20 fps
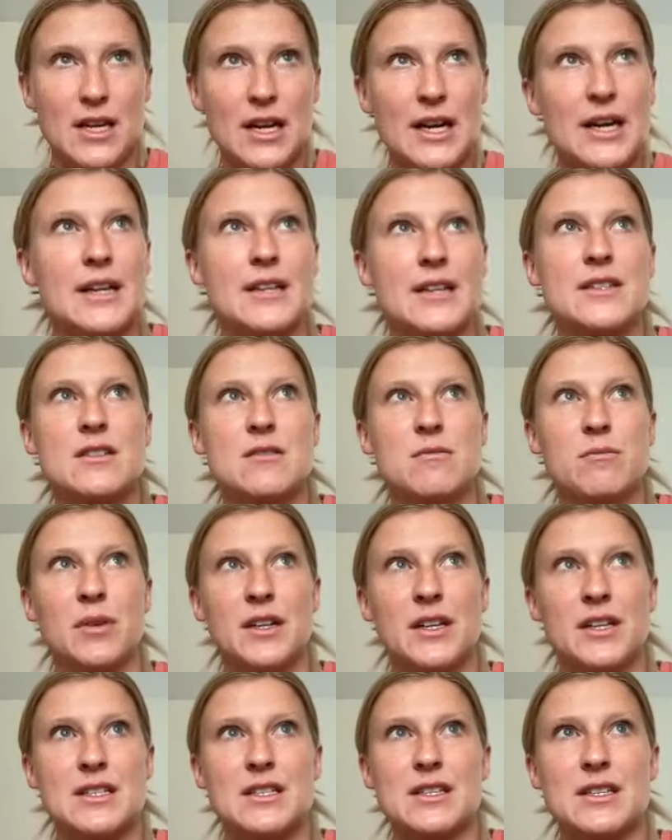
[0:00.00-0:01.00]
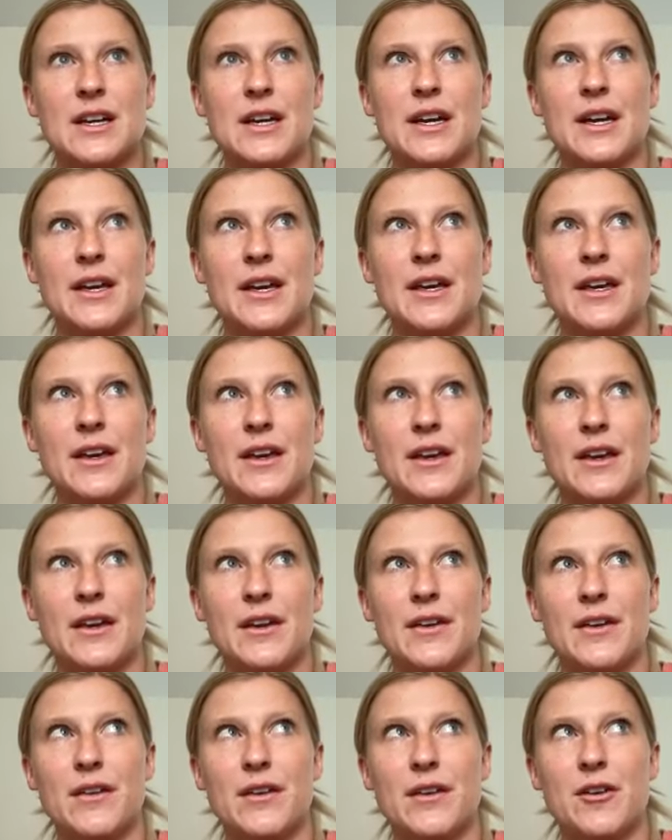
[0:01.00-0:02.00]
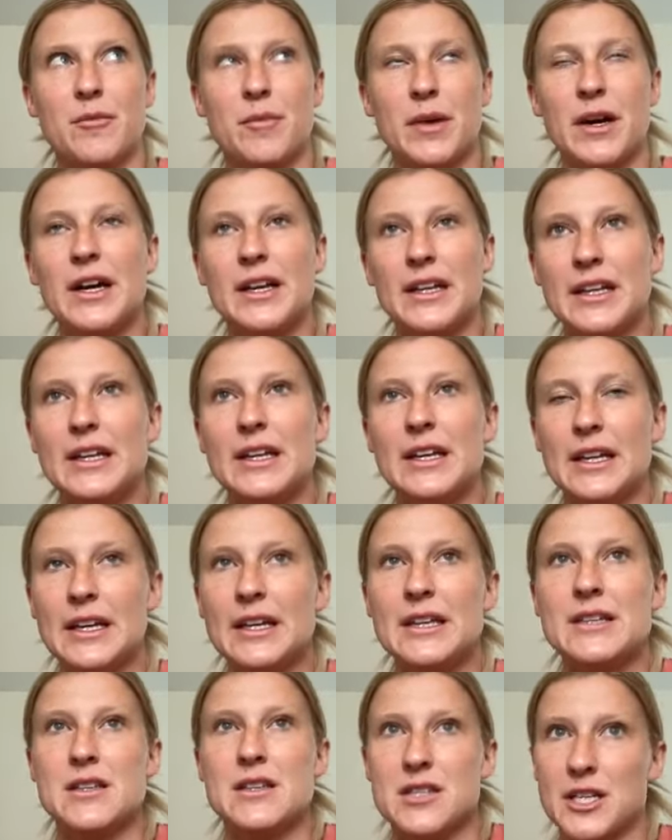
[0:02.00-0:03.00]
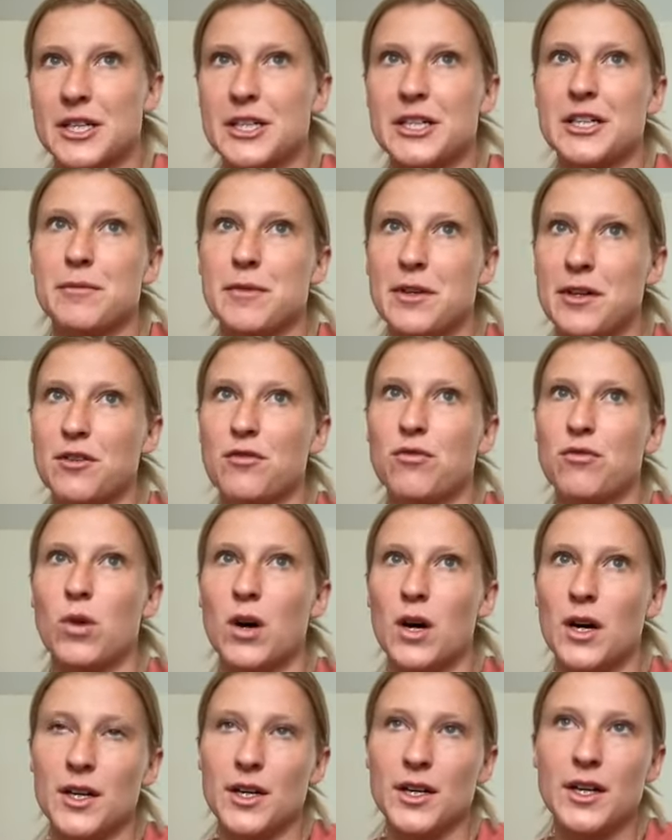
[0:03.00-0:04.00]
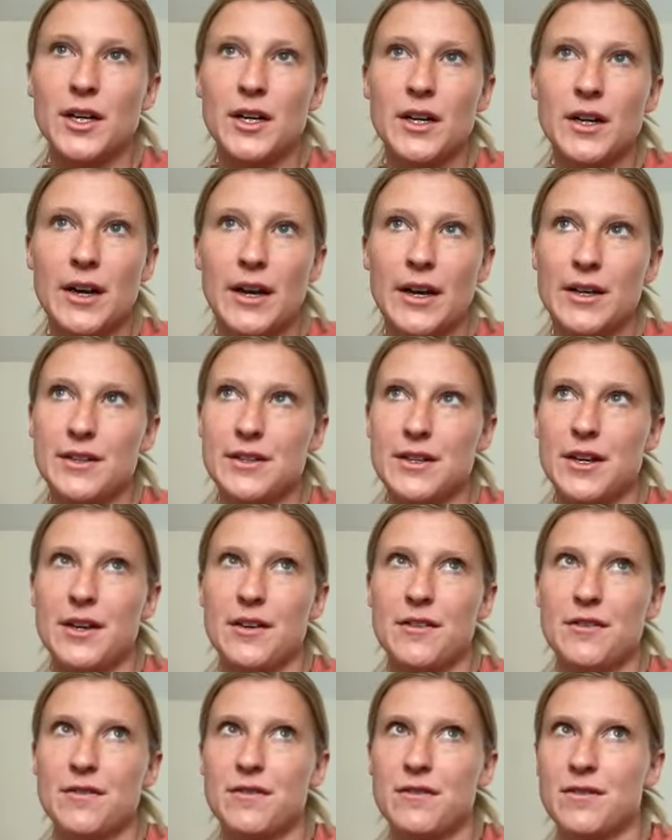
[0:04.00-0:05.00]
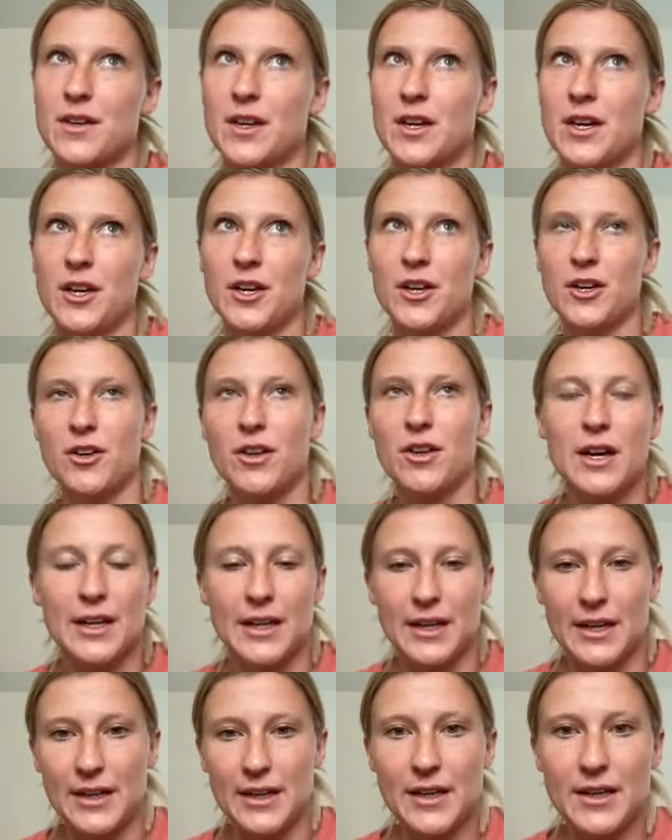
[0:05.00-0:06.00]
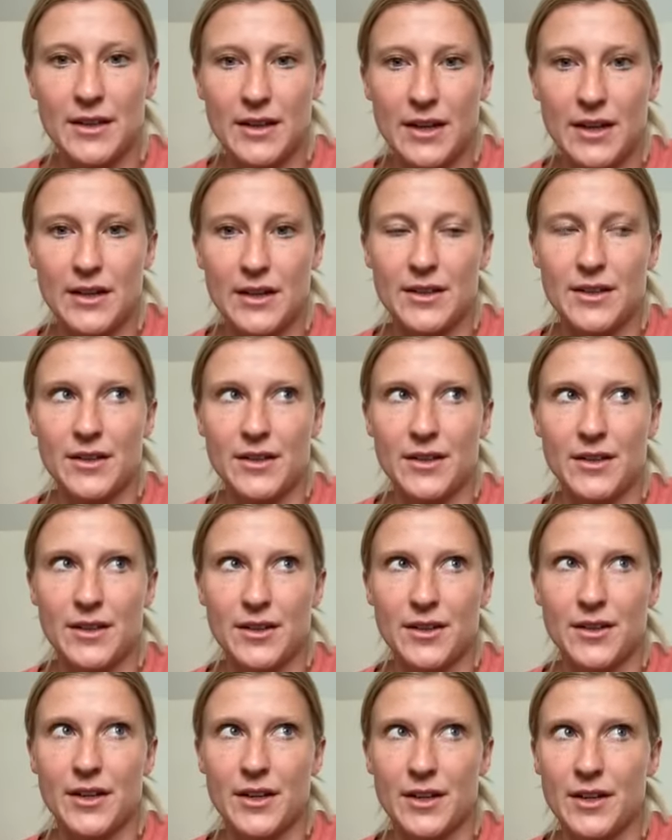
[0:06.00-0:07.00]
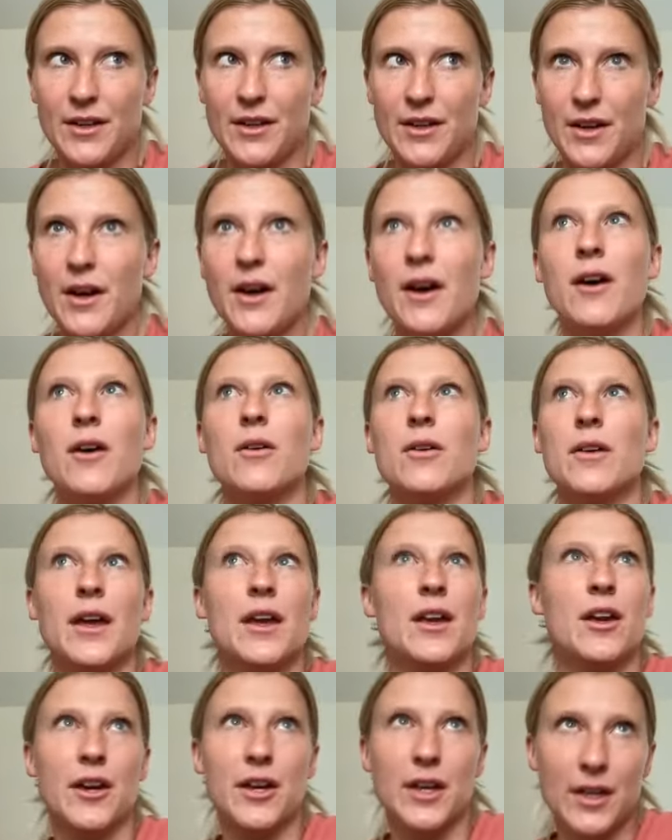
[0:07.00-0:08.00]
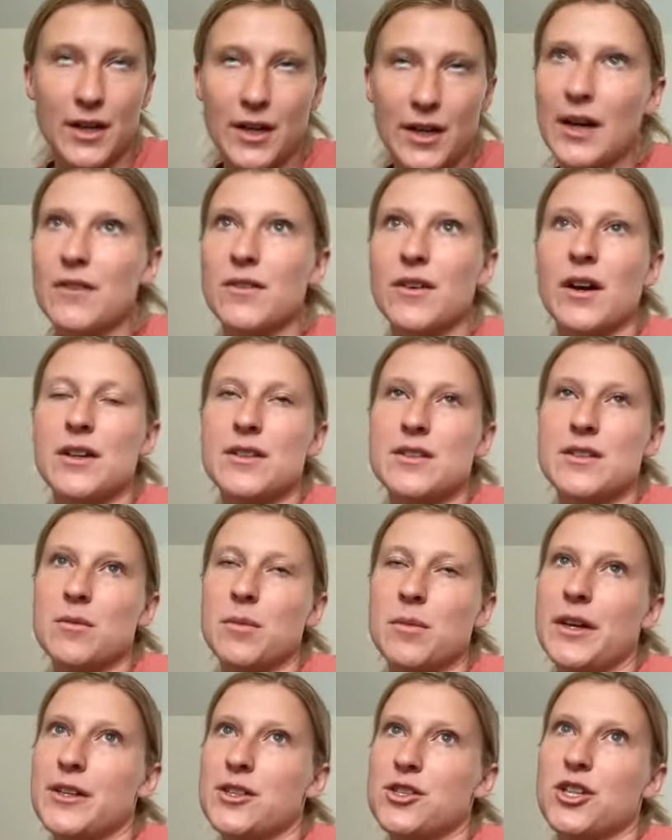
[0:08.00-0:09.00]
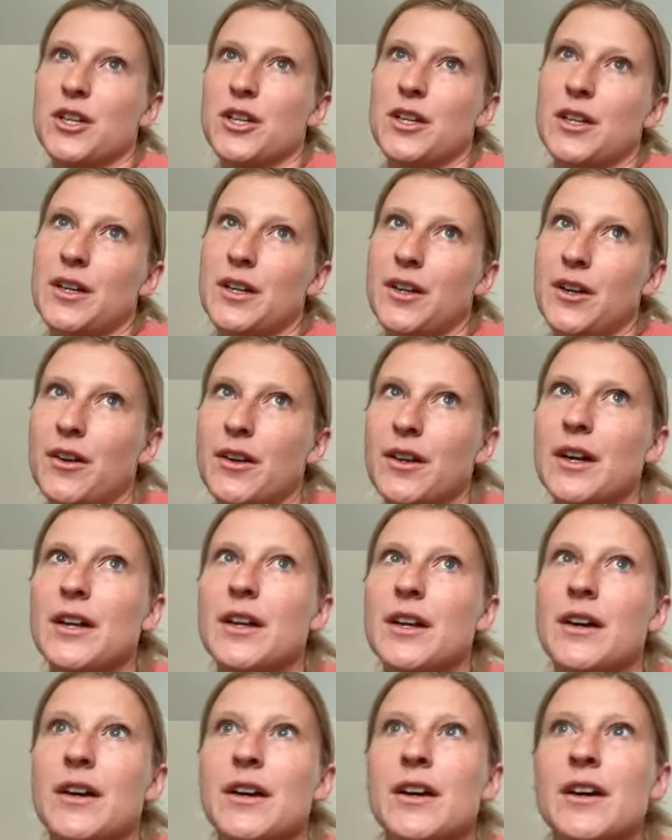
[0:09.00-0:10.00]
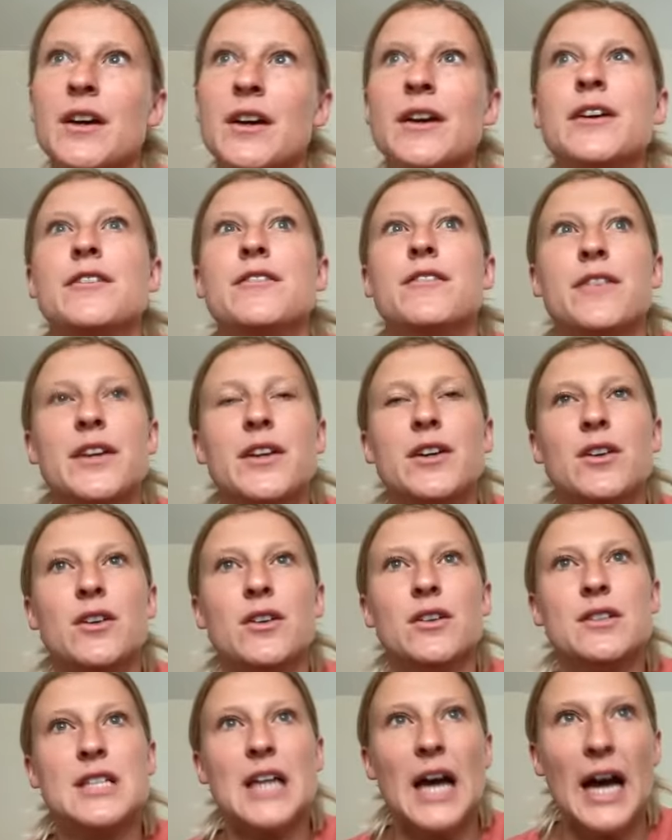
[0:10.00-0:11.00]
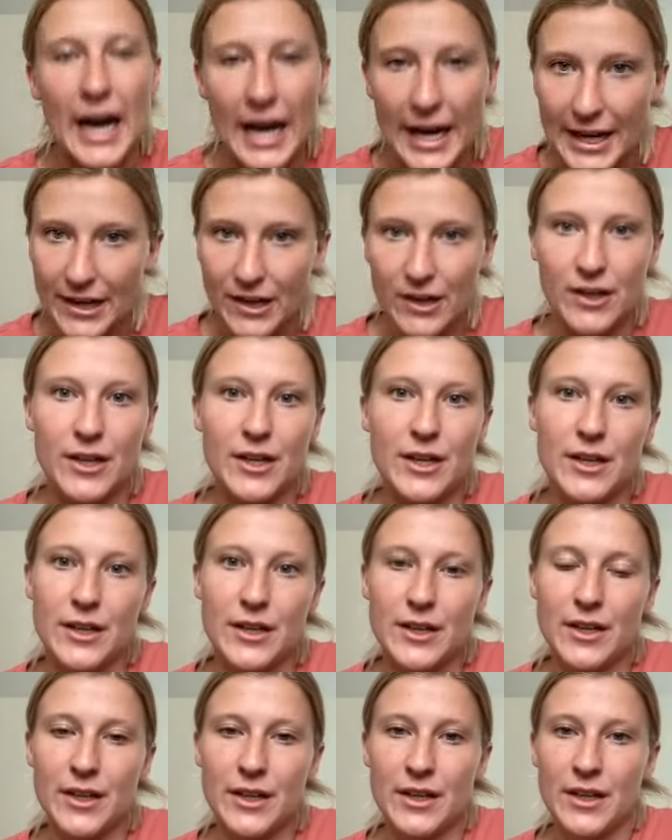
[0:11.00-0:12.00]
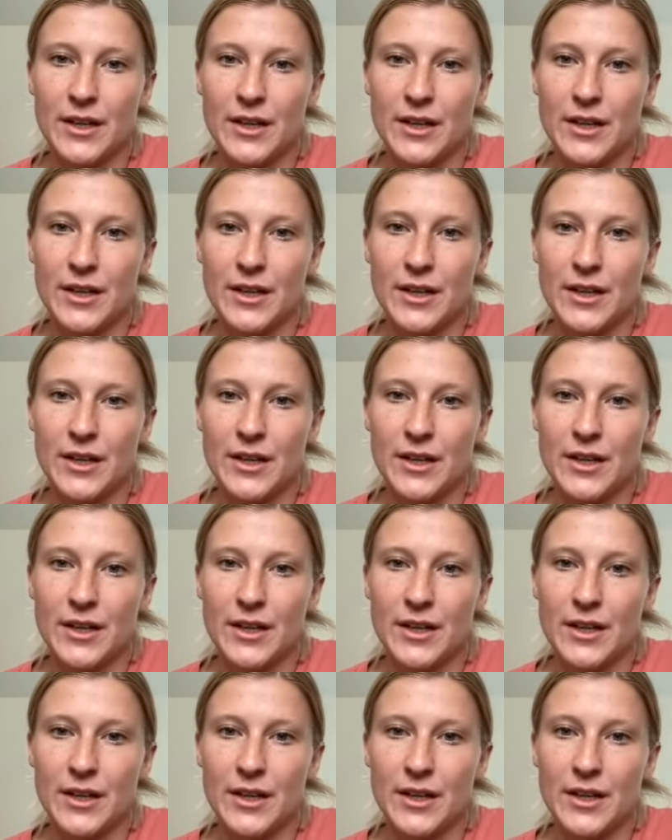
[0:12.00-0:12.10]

sense, but it's like, your body needs a certain amount of water. And if you're not getting that, you're going to know, like, you're going to have constipation, you're going to feel tired.